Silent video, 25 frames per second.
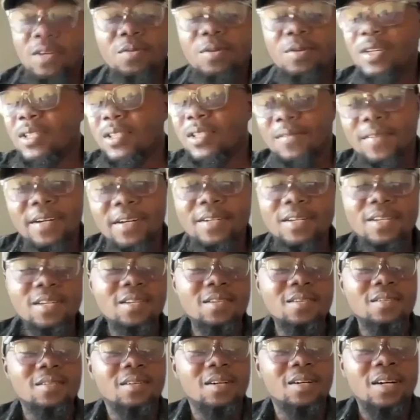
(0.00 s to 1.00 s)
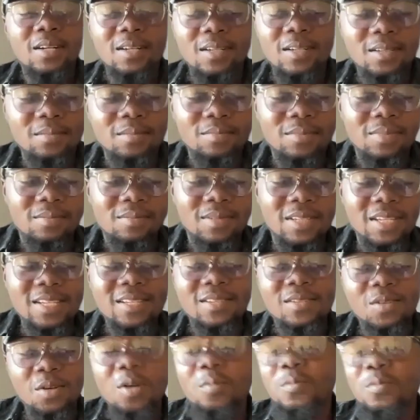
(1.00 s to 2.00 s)
You know, it's very,
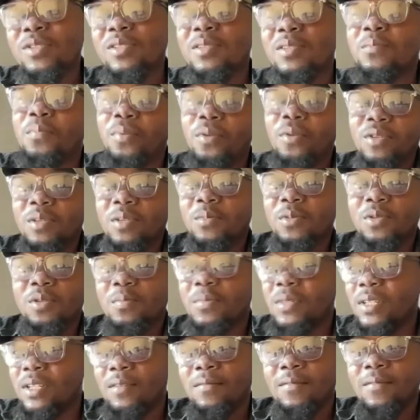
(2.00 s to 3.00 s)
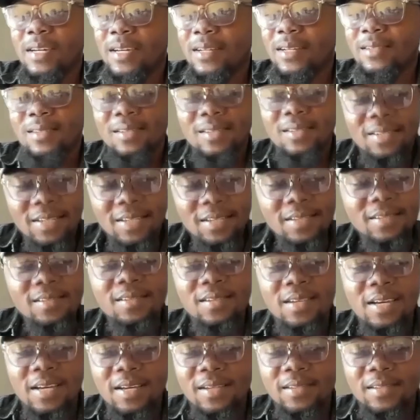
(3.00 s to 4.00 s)
it's almost impossible to believe that
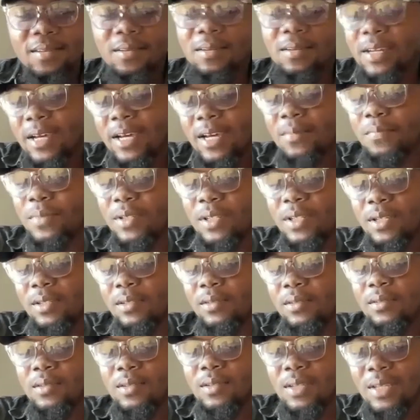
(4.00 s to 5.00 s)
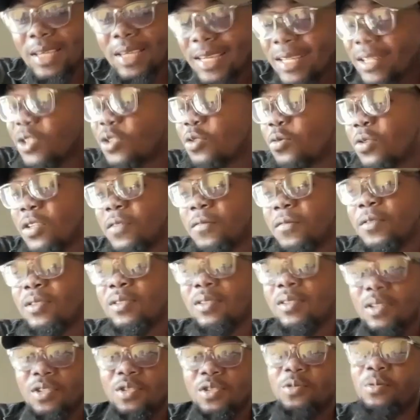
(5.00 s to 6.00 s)
these are still happening in
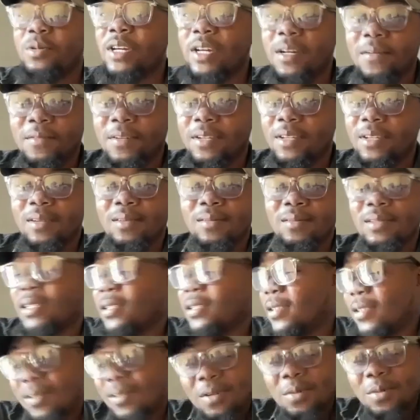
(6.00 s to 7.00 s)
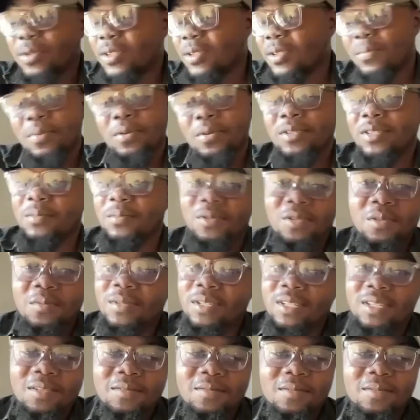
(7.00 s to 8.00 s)
21st century Africa. It's almost impossible to
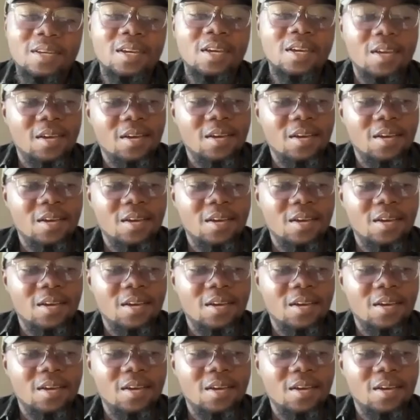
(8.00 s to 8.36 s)
believe.